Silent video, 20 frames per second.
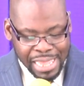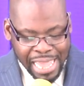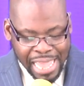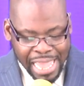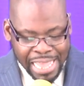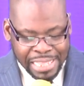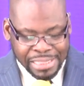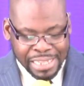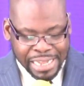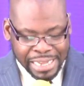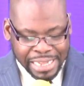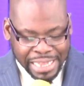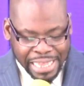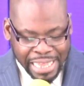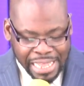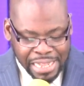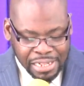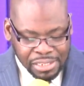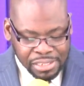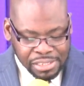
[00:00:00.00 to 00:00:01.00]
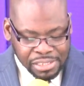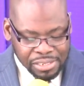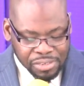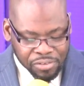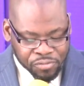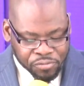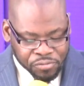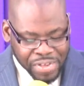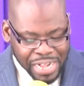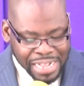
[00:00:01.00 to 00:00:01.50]
and the girl's
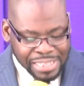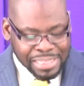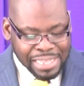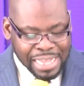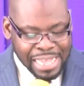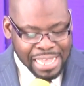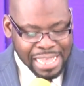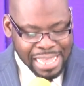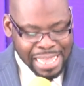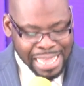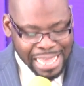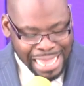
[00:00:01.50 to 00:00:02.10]
father